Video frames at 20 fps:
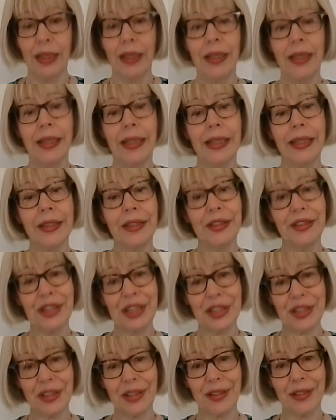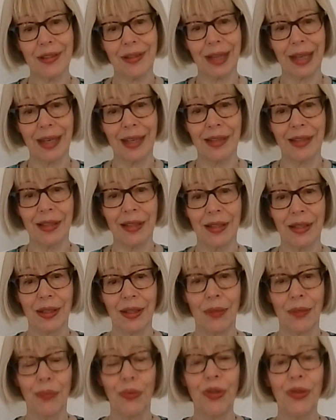In addition to that,
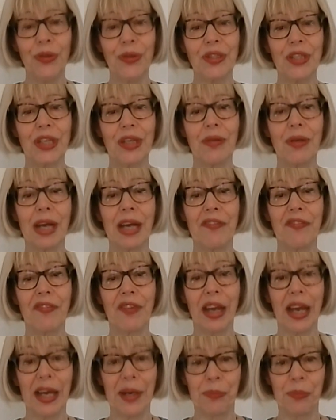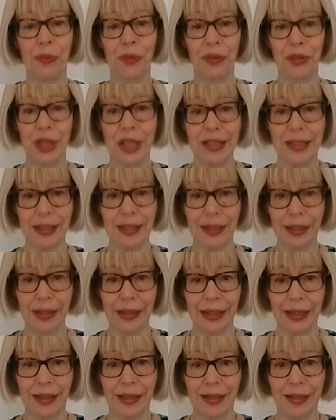we also have Admiral Nurse
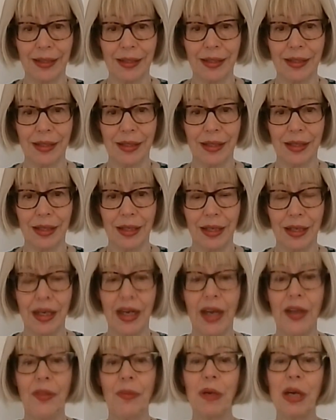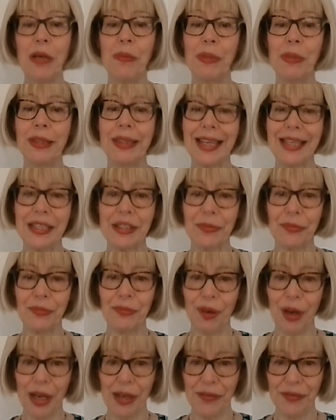Clinics. At the moment, that's a
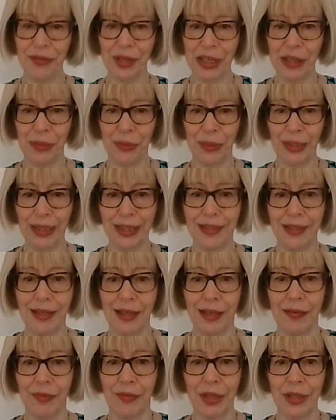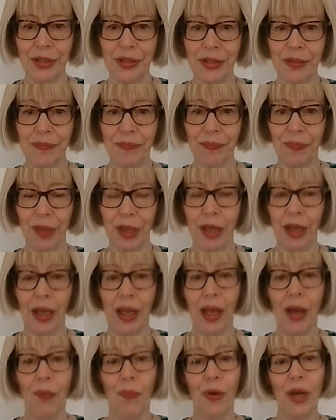5-day-a-week service
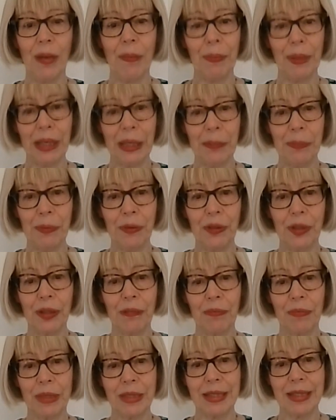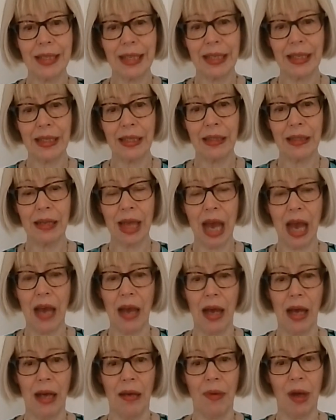where people can be seen
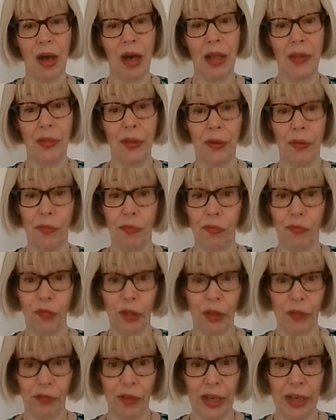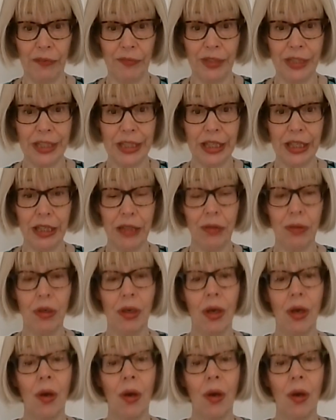either via video,